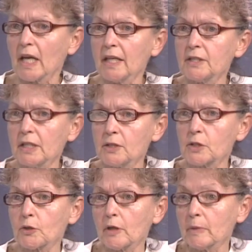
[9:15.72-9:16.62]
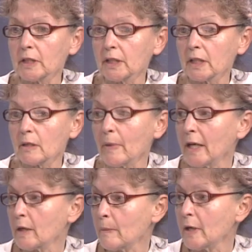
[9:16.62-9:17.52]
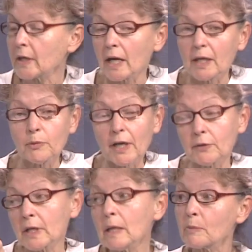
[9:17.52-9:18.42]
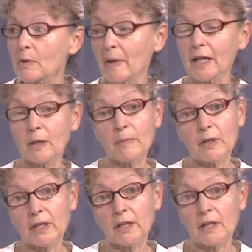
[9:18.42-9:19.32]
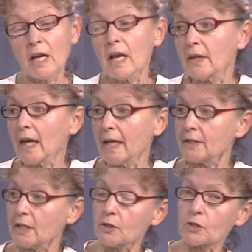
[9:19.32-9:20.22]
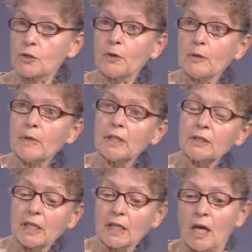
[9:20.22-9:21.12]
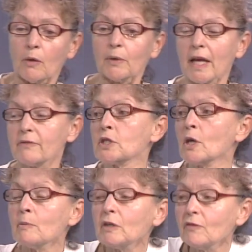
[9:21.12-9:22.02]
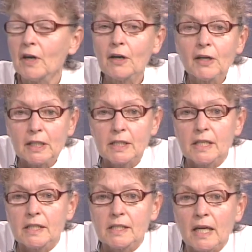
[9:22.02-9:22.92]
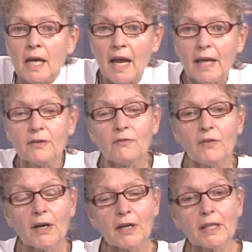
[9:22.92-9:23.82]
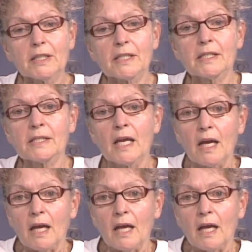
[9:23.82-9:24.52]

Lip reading: the 18-story building at the Bank of America, I'd rather keep the Bank of America. The 18-story building would have so many variances, and the variances